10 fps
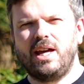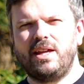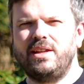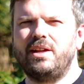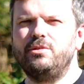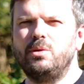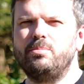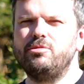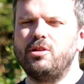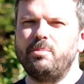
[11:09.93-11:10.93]
and then I'll do a
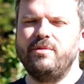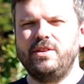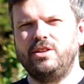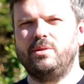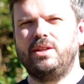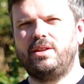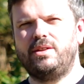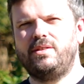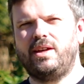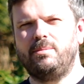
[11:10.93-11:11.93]
proper video
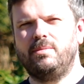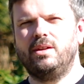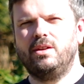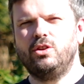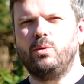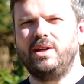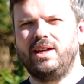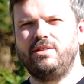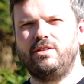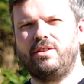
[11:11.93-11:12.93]
another time going
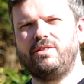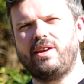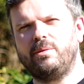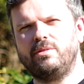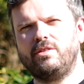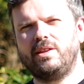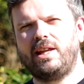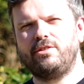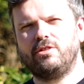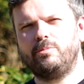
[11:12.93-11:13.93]
into the sounds of the
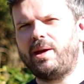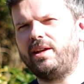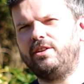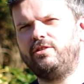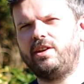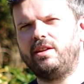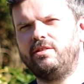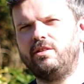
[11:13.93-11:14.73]
Electric Spanish set.